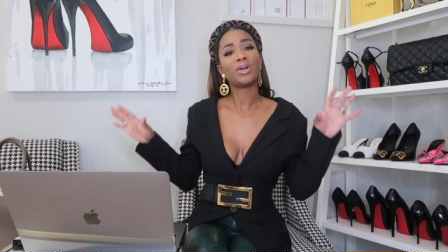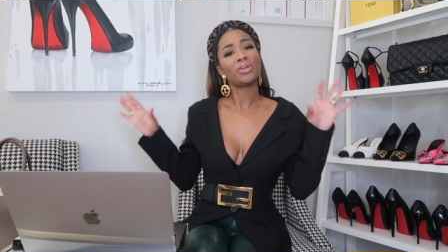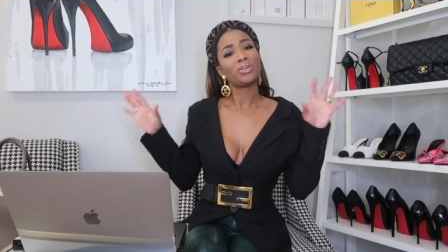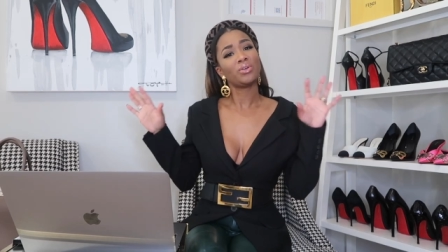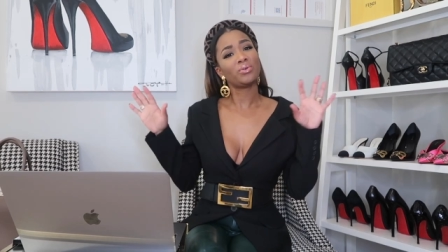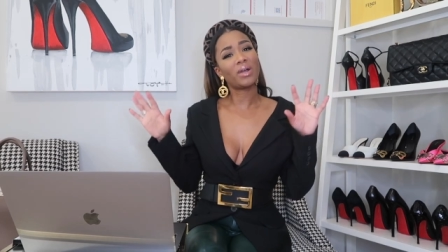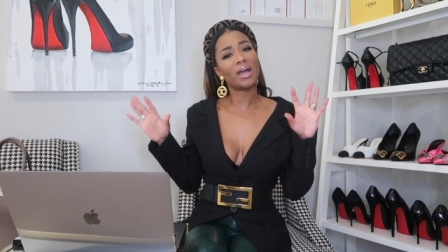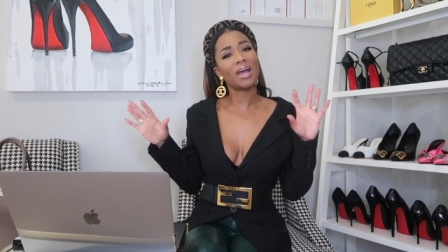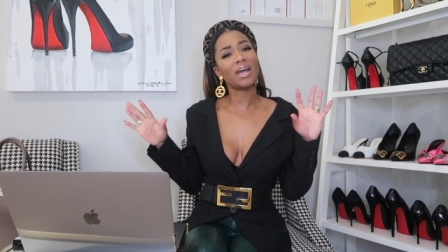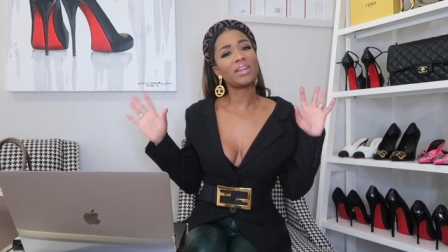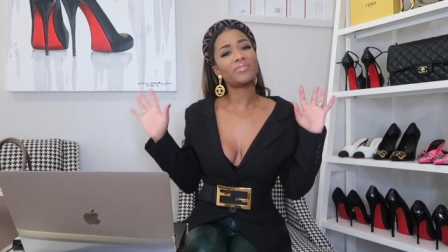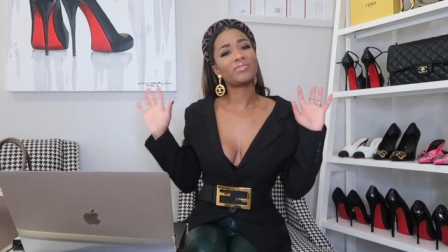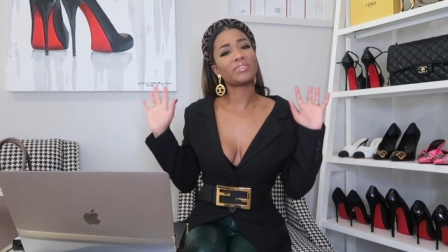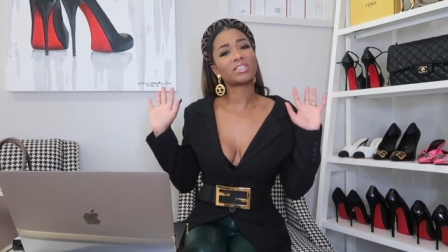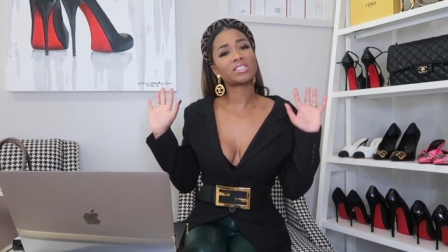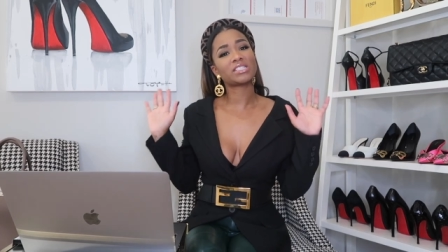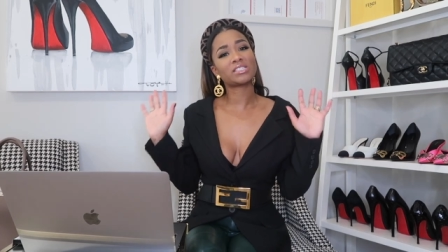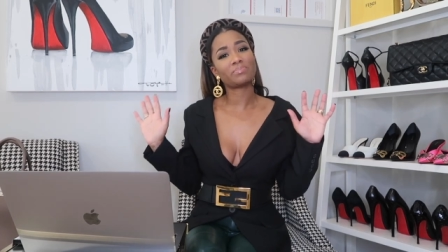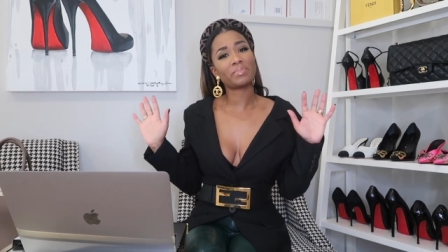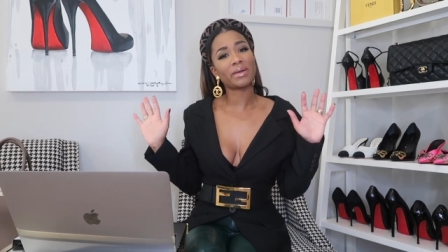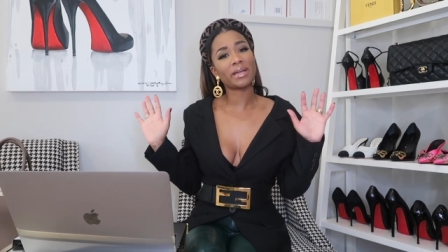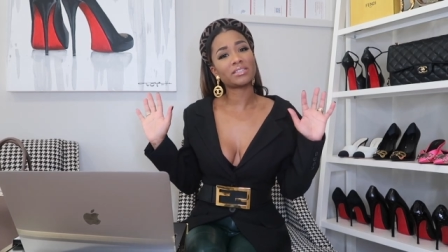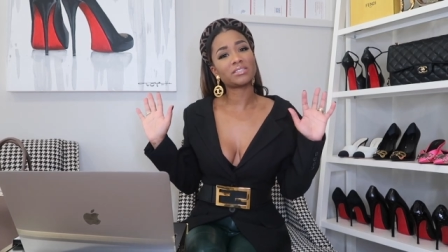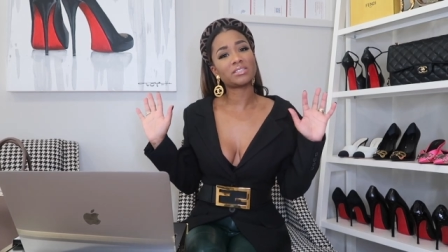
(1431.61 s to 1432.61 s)
you kind of
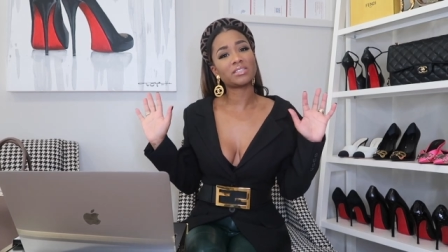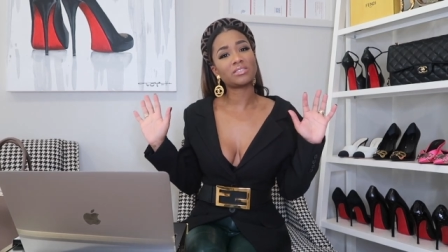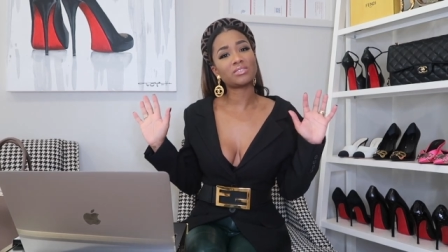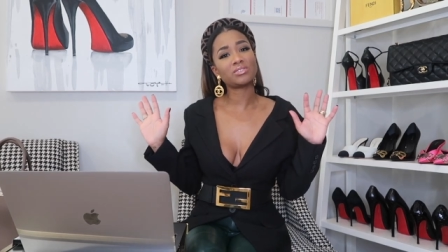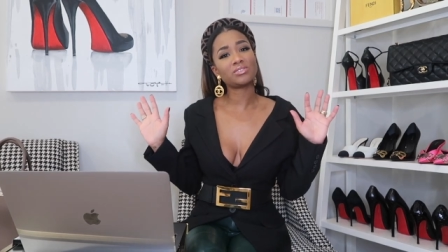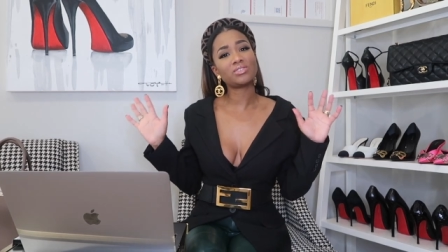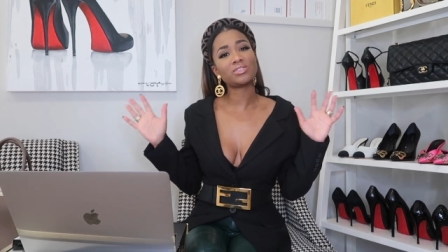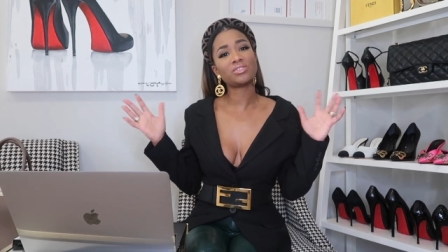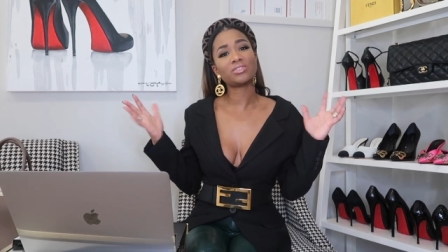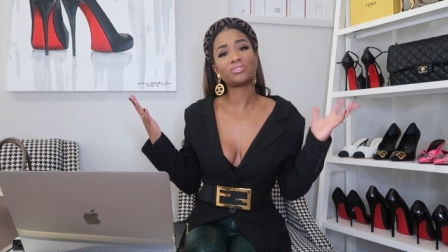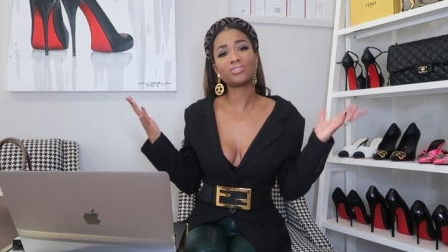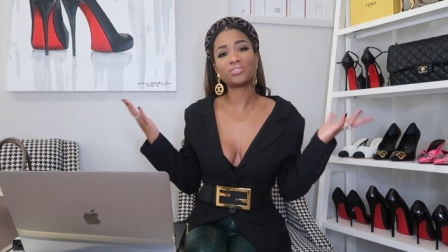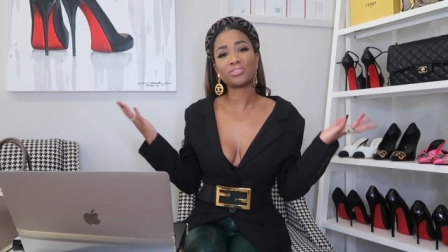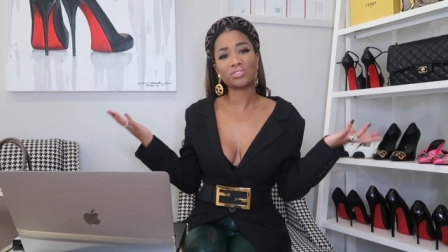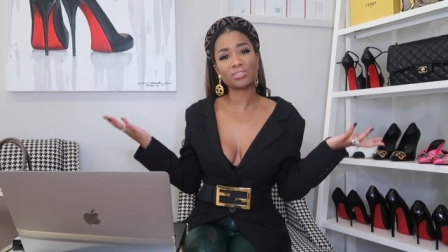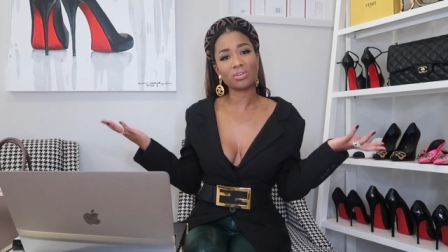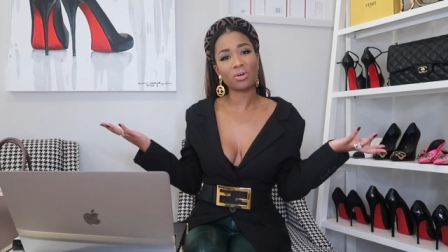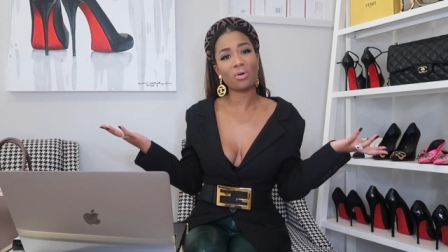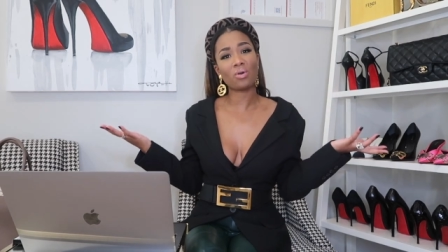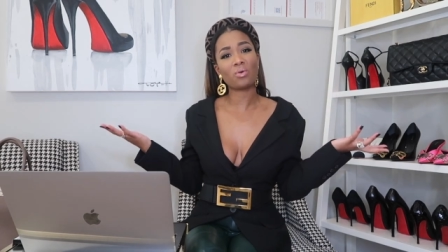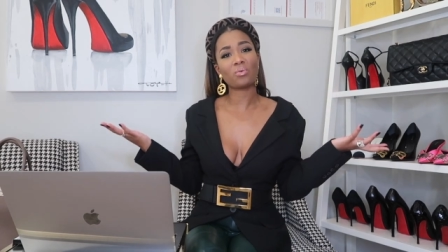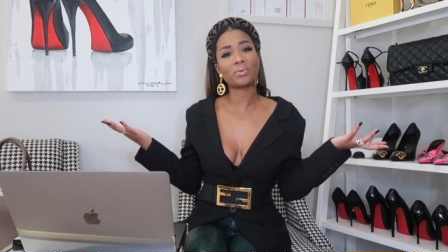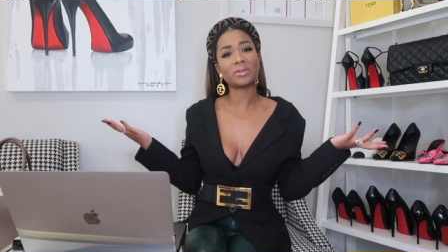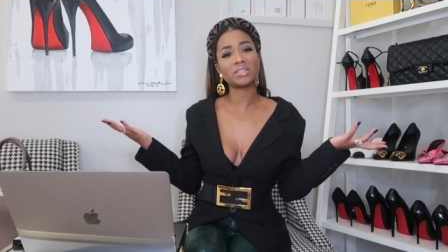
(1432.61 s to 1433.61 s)
expected to just
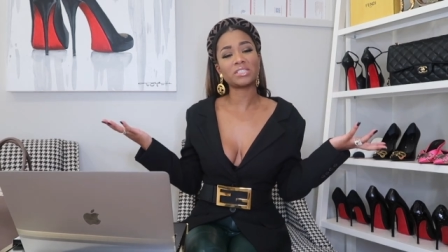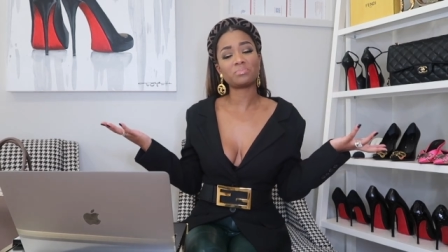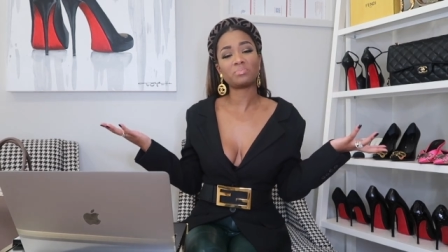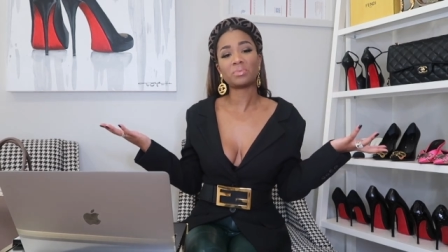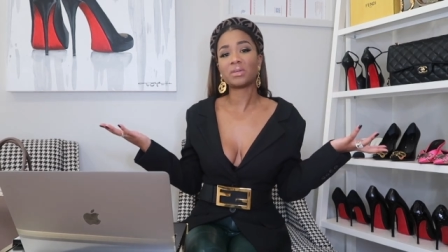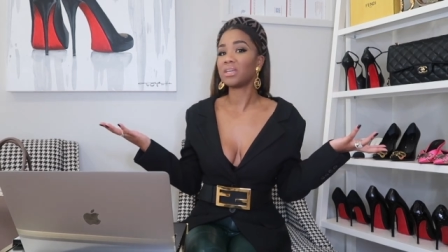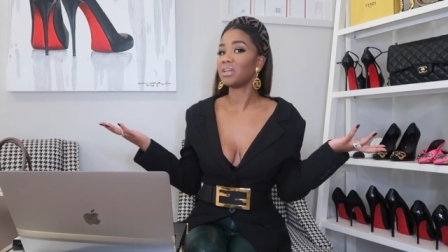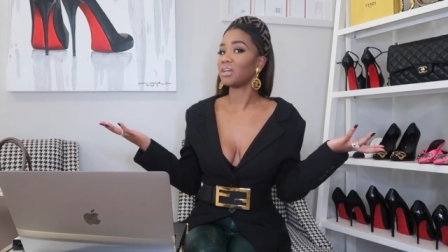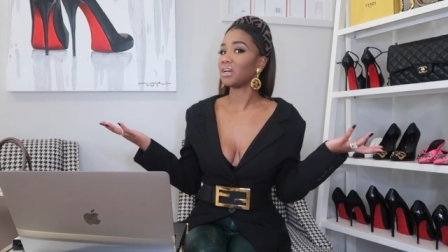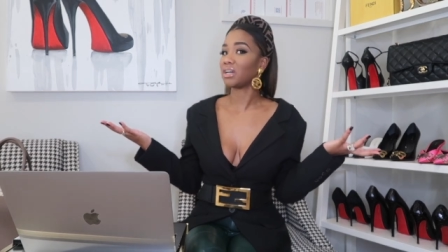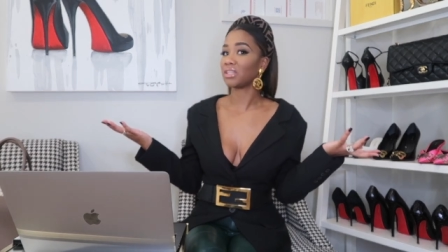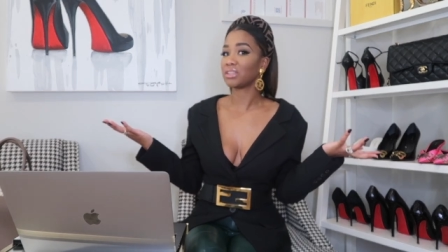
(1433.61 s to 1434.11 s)
always be